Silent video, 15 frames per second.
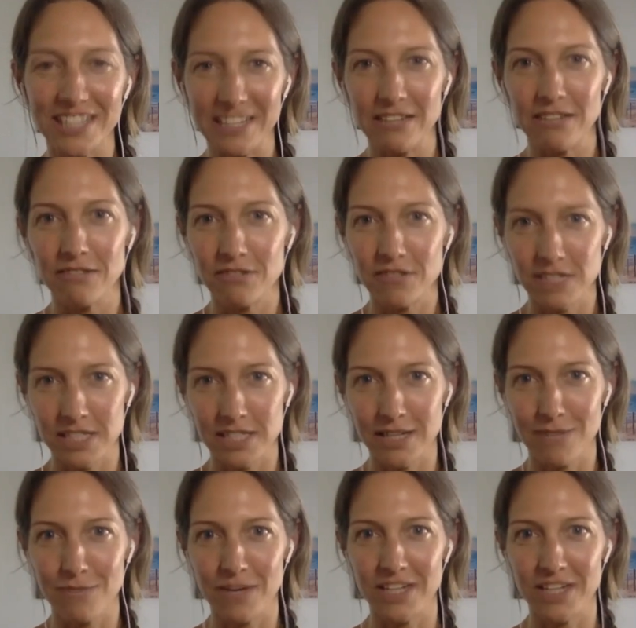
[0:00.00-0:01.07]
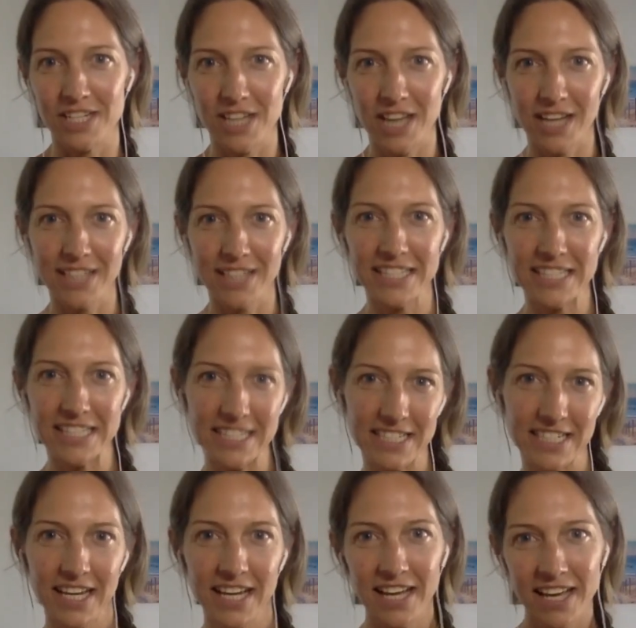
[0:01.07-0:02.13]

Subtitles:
give to someone just